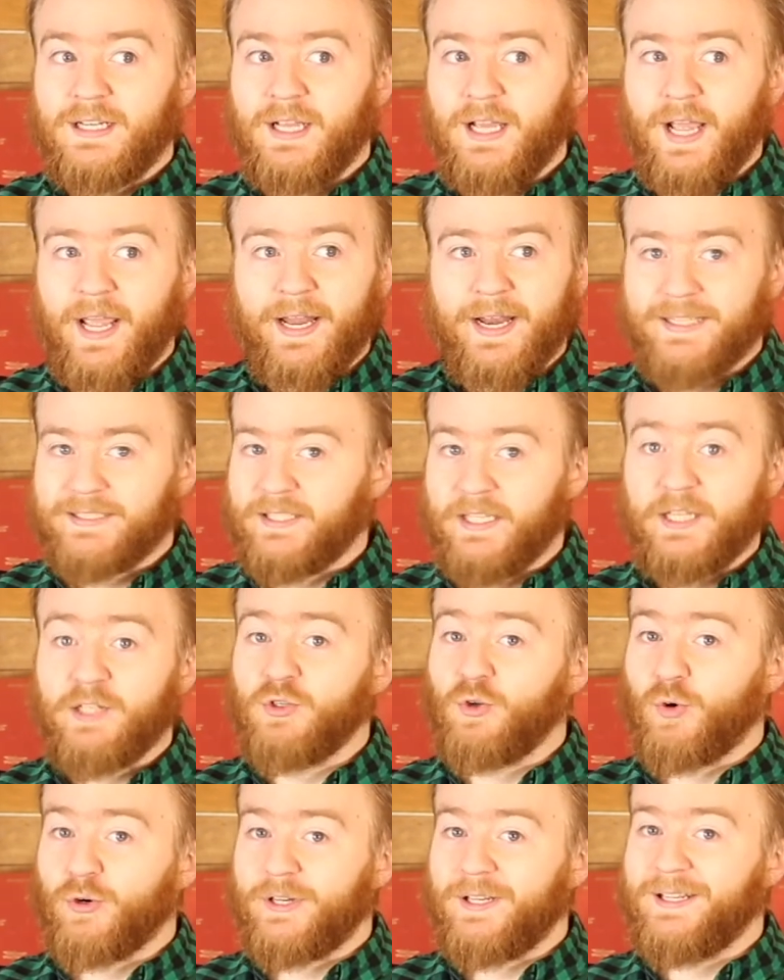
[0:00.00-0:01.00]
And as an
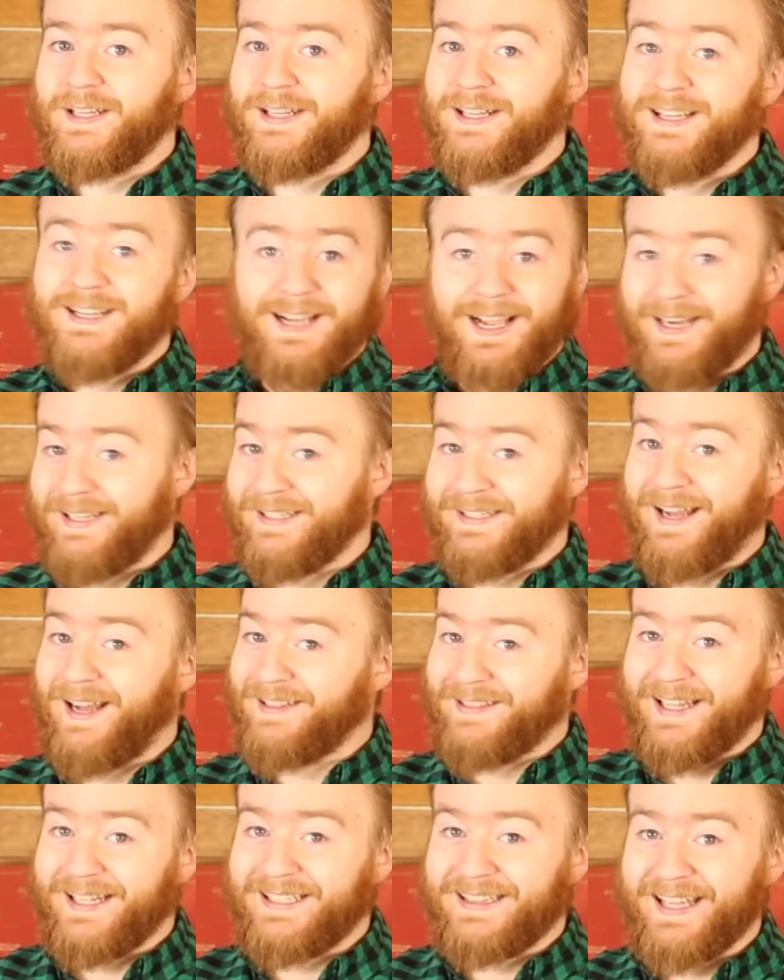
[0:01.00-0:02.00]
indoor kid, I did not
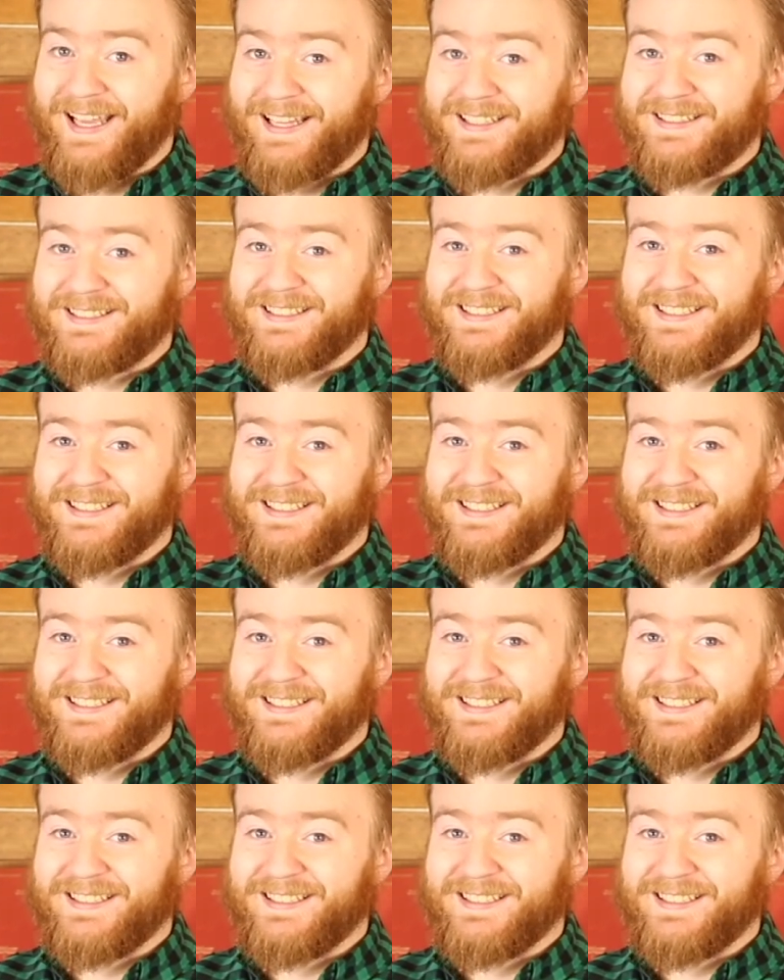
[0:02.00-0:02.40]
like that.